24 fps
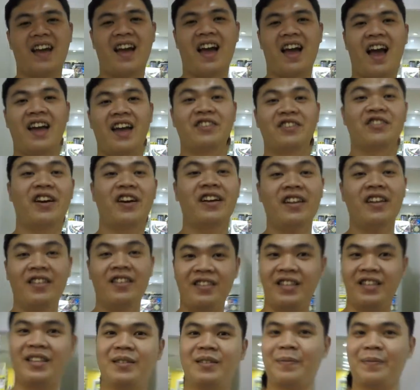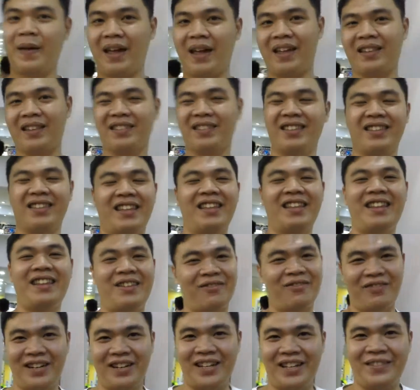I tried on these pants and they
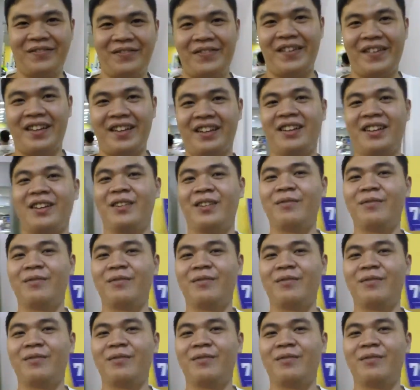didn't really fit,